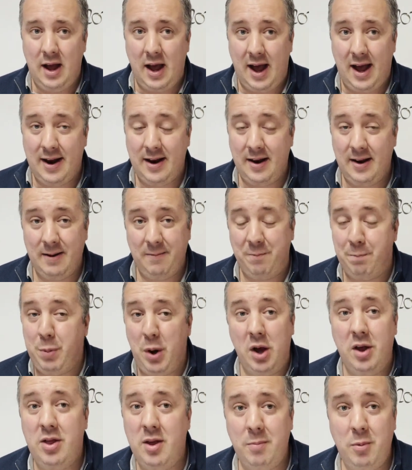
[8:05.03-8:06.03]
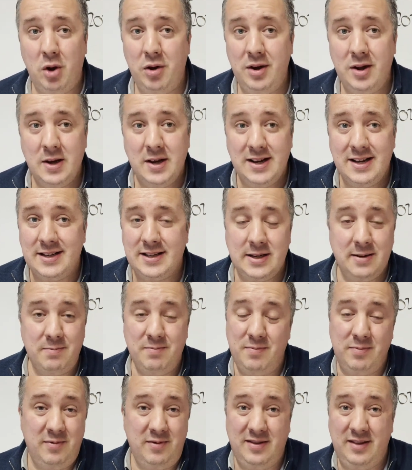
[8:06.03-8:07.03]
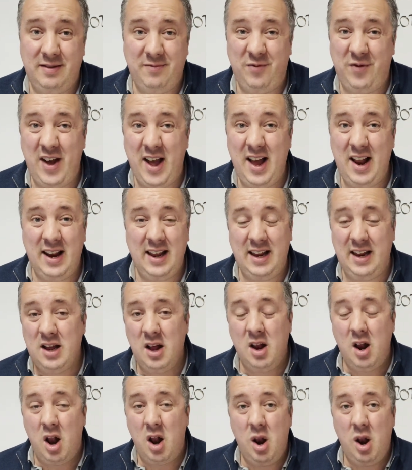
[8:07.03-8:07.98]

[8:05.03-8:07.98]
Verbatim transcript: and putting them on some fairly